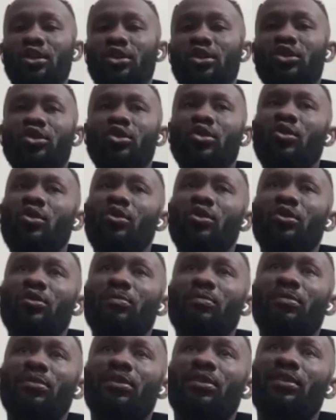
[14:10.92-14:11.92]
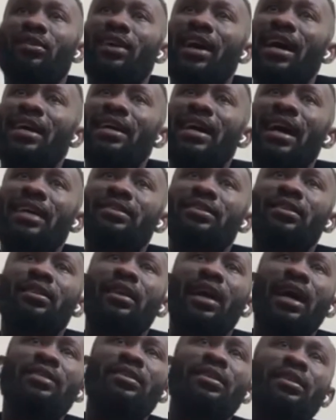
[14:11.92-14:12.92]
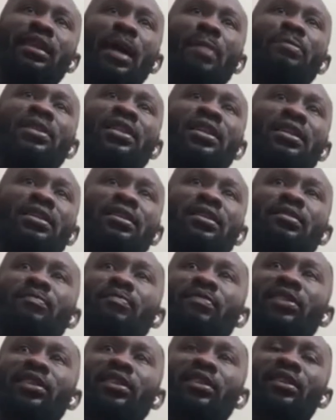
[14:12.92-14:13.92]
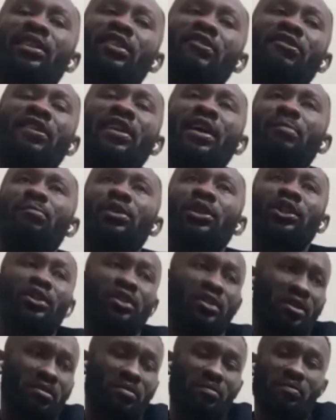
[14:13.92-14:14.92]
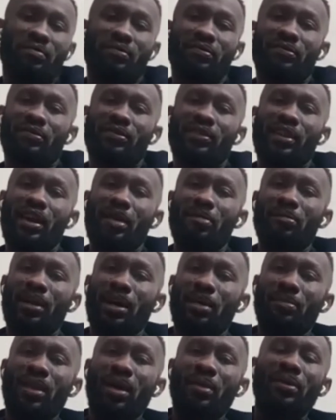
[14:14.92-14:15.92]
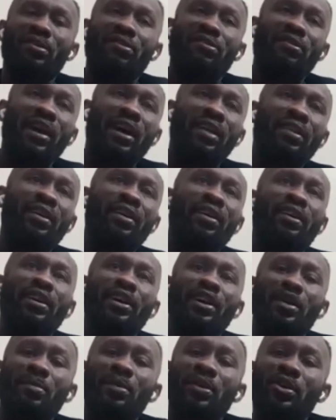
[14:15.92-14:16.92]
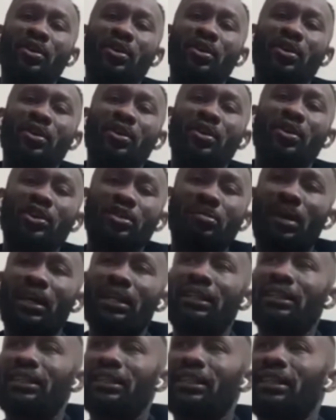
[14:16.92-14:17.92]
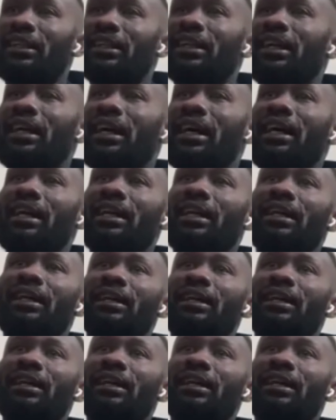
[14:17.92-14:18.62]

So as the time ticks, different ambition. I'm now a father, I'm a husband, and